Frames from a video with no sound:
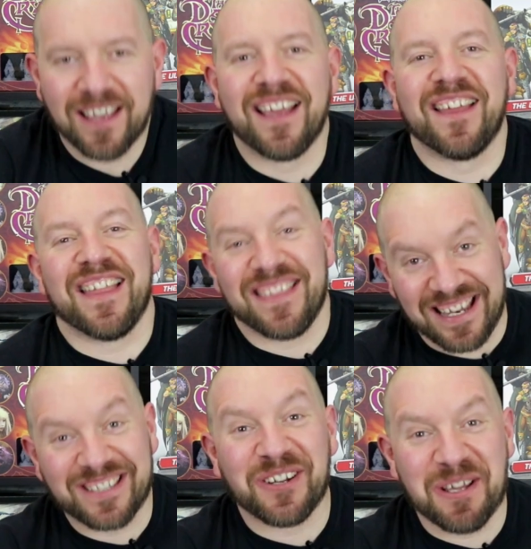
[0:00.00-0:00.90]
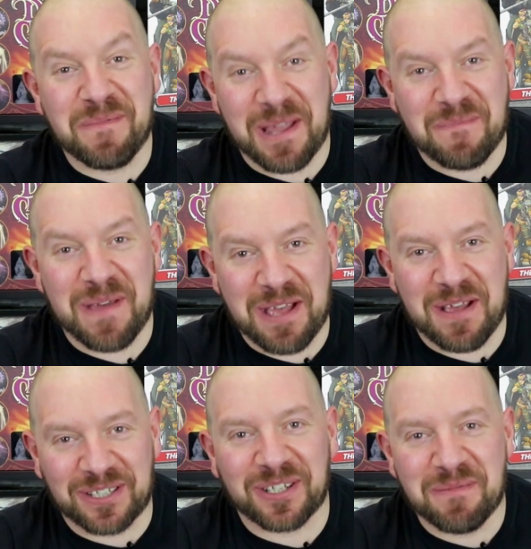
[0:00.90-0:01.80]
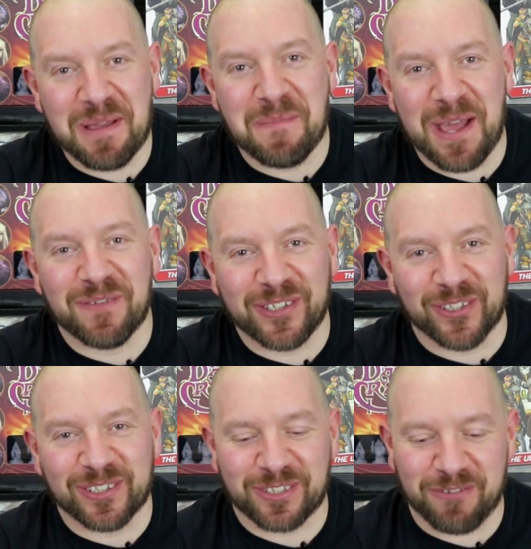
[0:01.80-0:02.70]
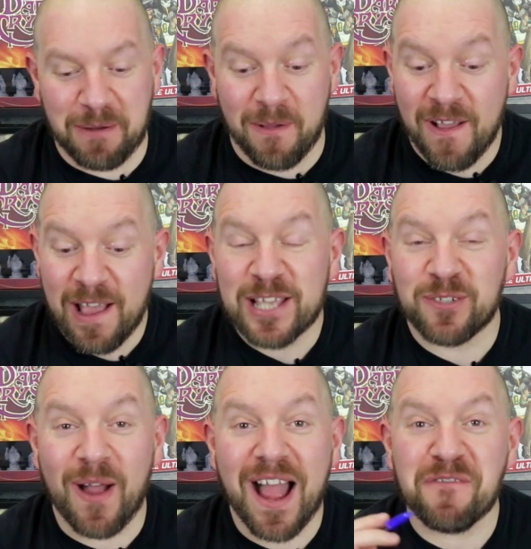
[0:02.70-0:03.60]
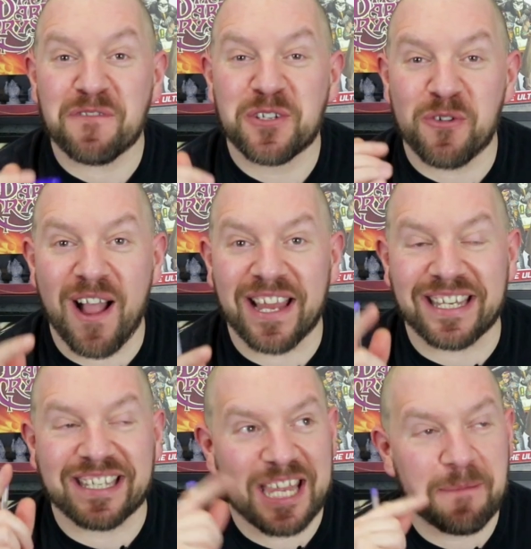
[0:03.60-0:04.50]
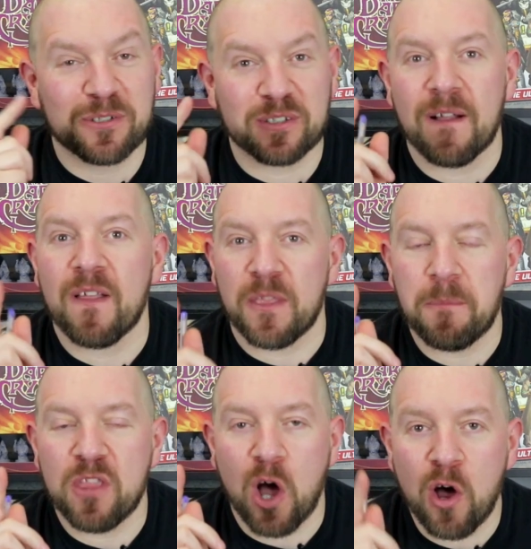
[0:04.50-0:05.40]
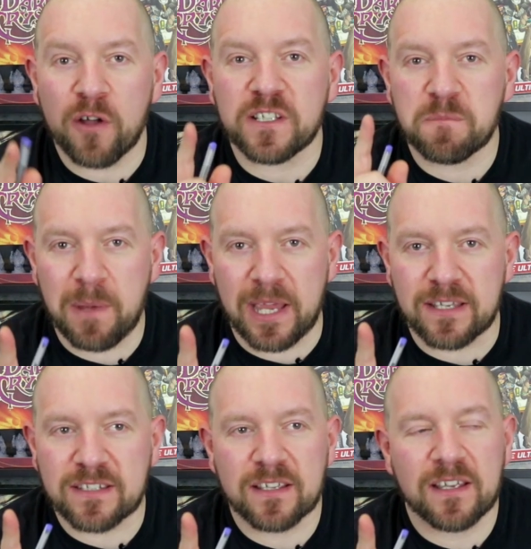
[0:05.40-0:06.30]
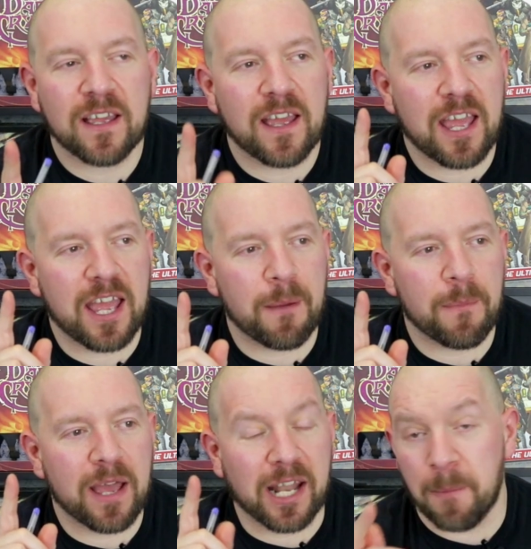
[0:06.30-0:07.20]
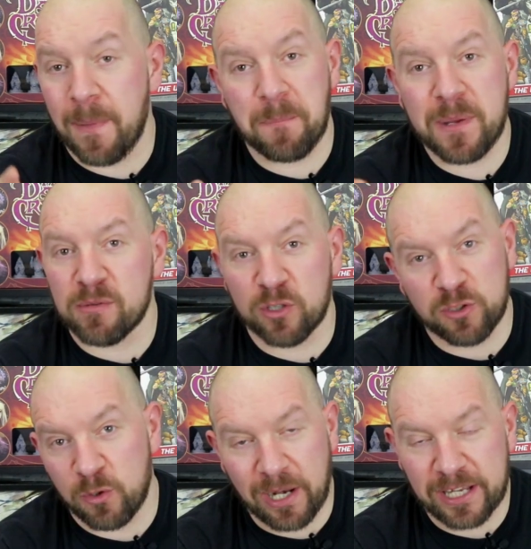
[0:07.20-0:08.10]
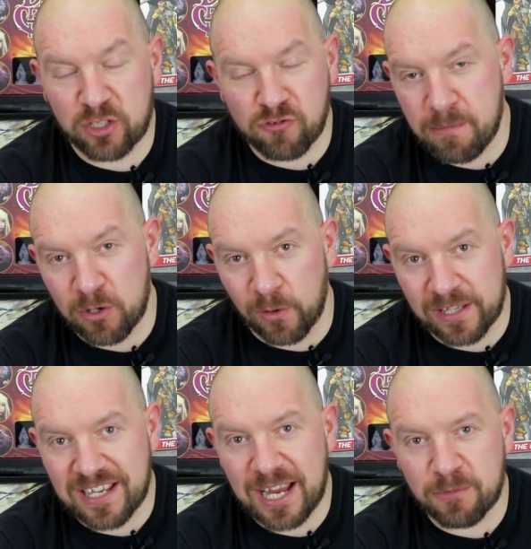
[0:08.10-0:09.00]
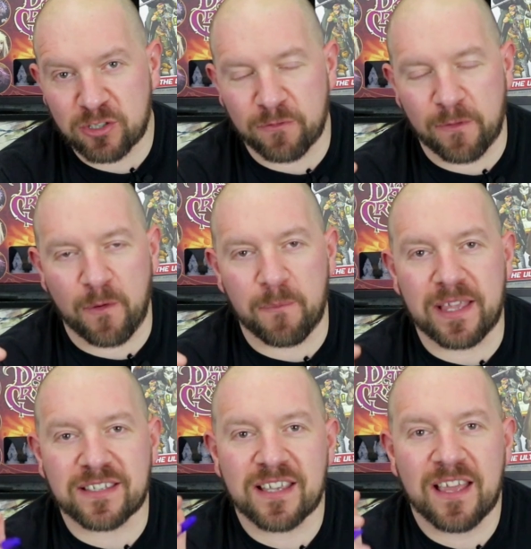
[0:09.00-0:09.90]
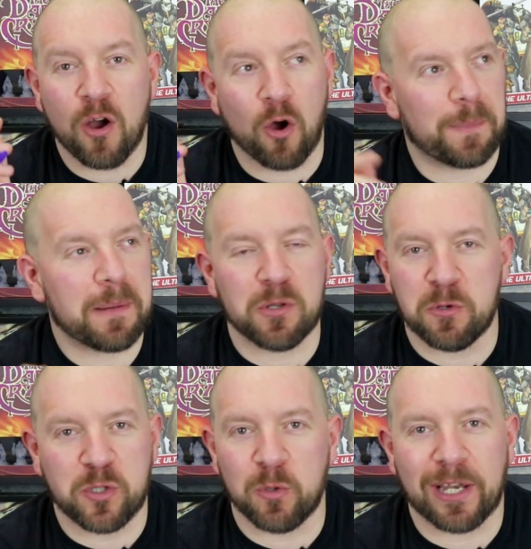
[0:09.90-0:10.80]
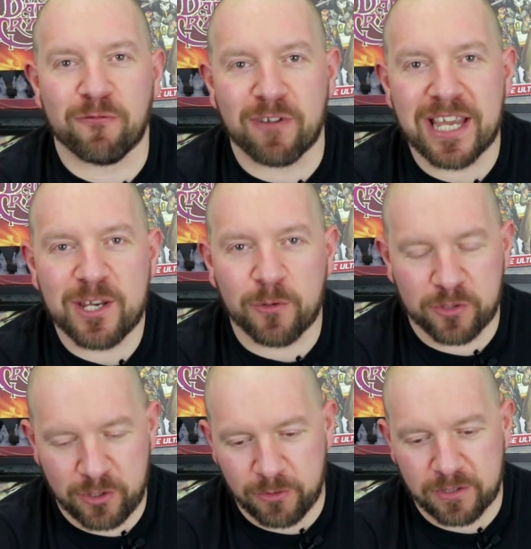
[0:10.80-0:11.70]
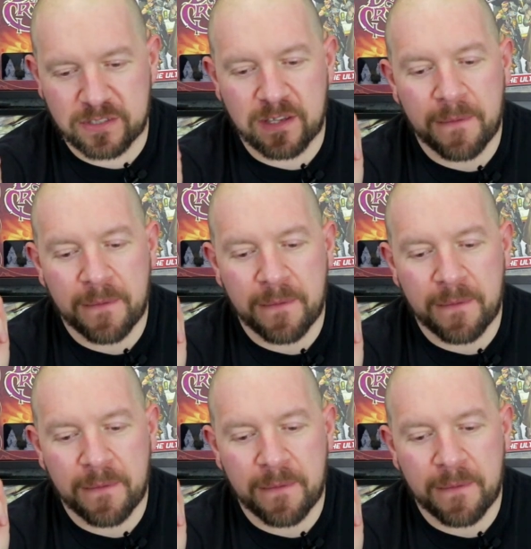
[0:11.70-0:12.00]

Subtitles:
It's going to be a bit of a dull stream. So I have to try and keep the hardest bit. And I bet people who do like streaming all the time suffer from this, or people who do like radio shows.